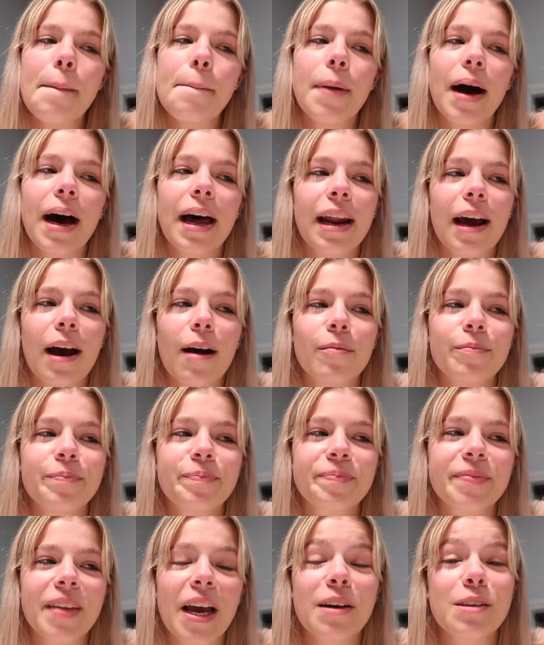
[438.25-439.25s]
But
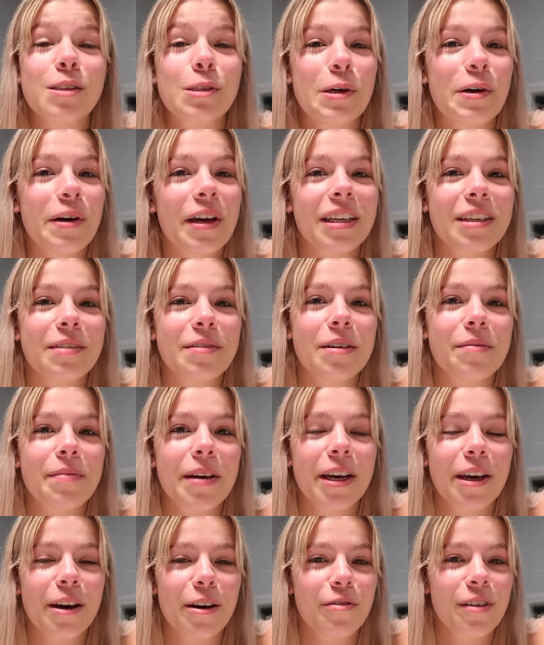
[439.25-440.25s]
I was talking to one of
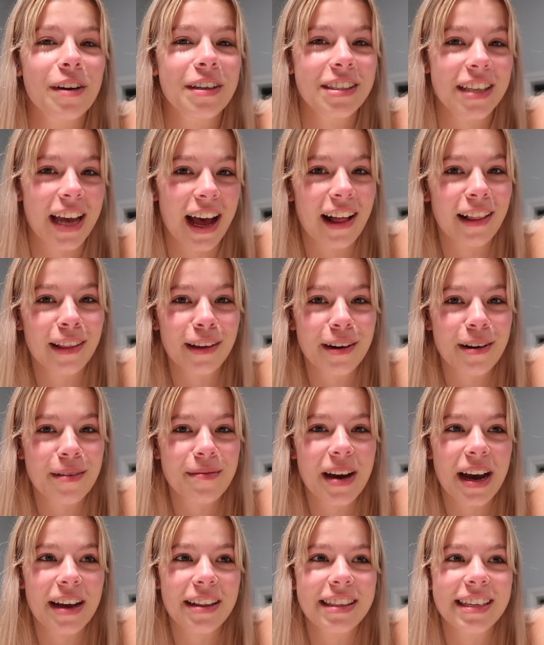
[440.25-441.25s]
my girlfriends, Ella,
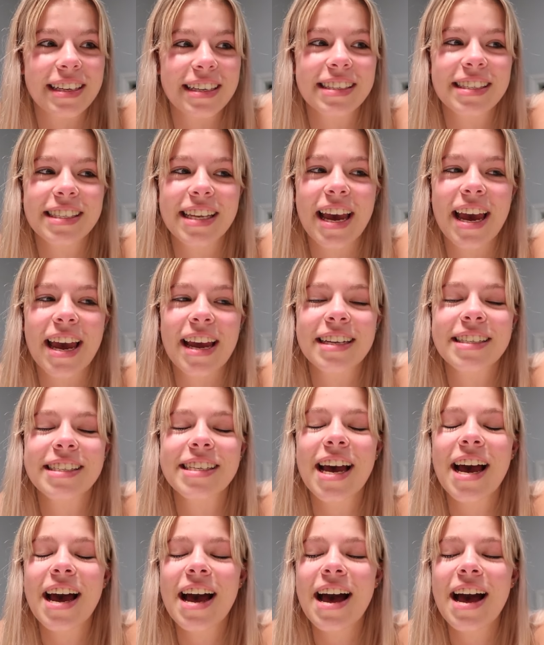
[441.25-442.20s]
about this, and